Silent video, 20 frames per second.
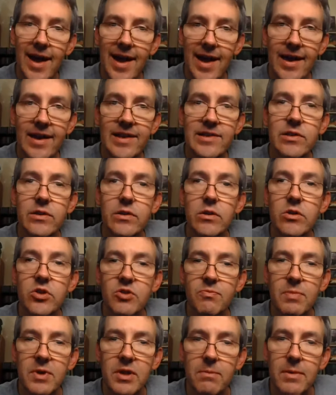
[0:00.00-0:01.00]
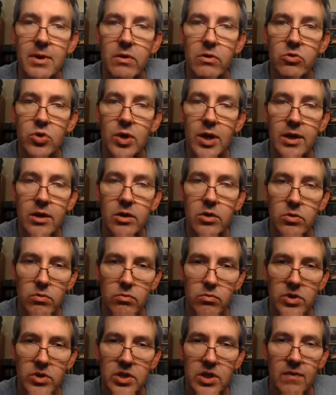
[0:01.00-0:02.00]
Excellent speed metal track.
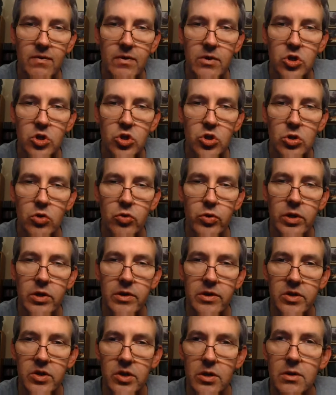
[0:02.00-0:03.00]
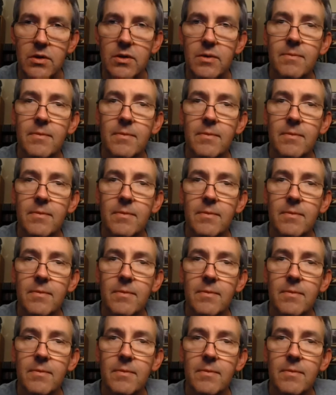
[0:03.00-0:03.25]
Let's give it just a quick listen.